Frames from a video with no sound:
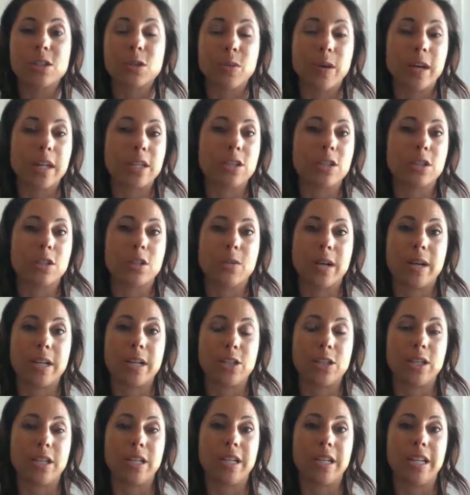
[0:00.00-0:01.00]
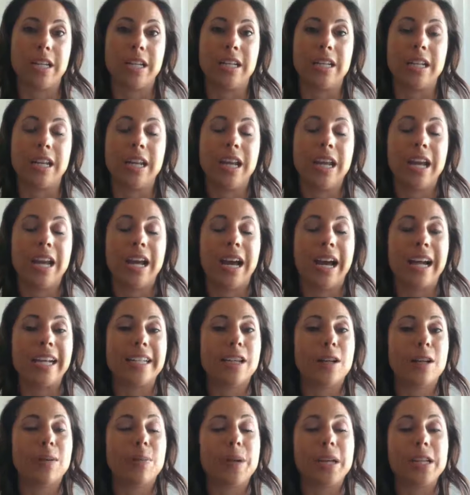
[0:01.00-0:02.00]
And I
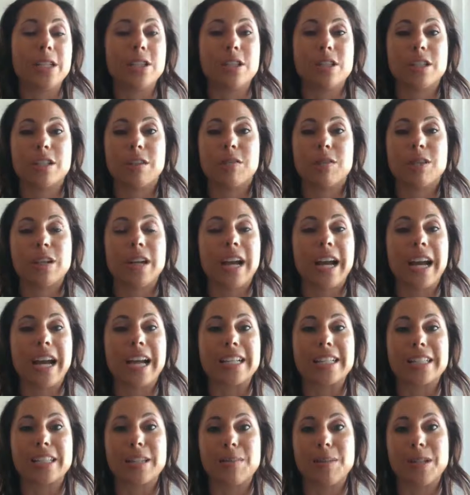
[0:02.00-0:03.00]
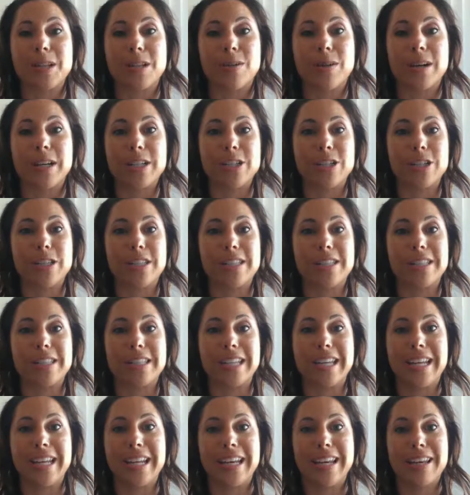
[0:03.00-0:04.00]
tell patients, if they're not asking me questions,
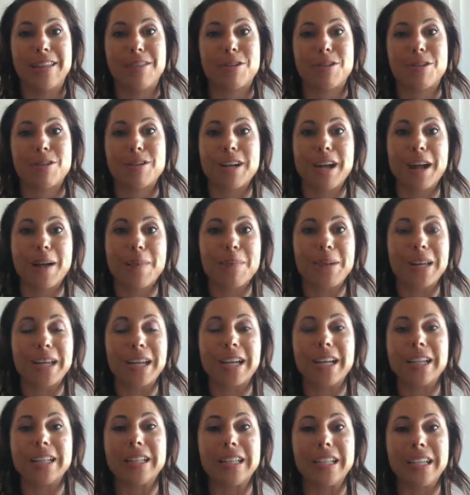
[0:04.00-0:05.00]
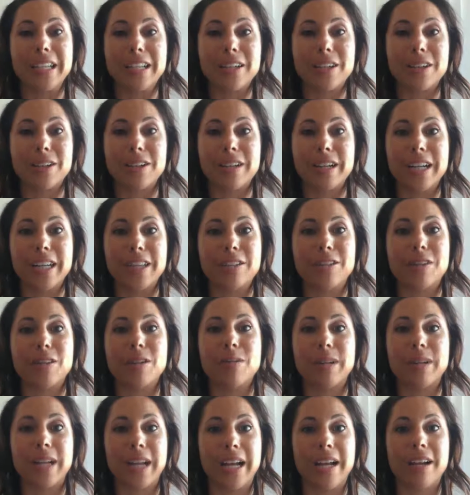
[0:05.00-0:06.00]
they're not being a leader in their own
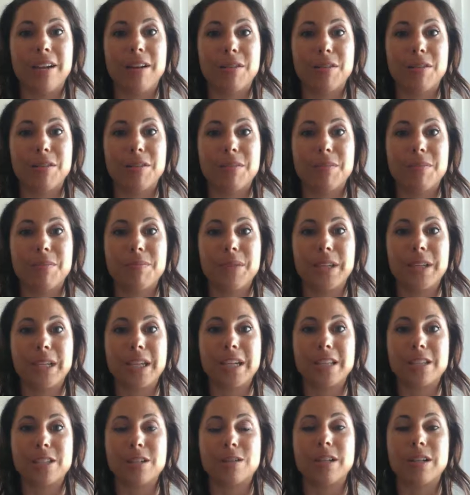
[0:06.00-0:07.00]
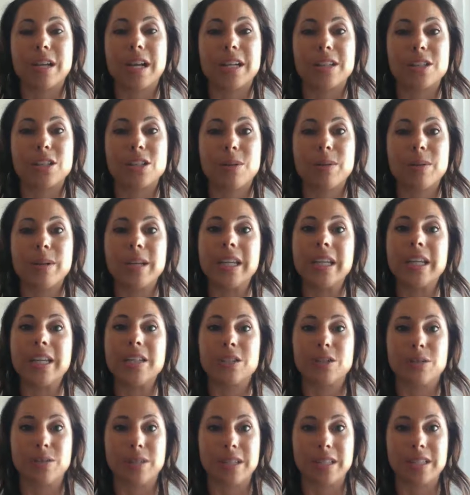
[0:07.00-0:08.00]
health because they're not showing
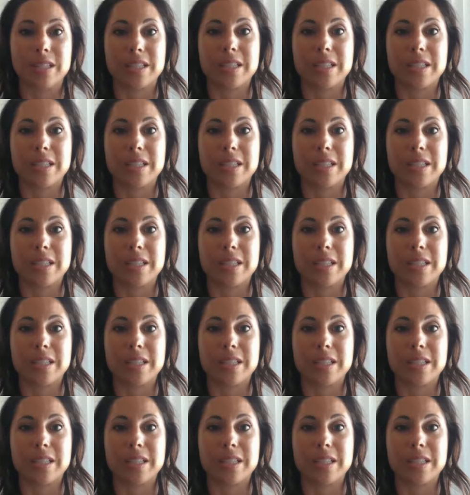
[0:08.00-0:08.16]
interest.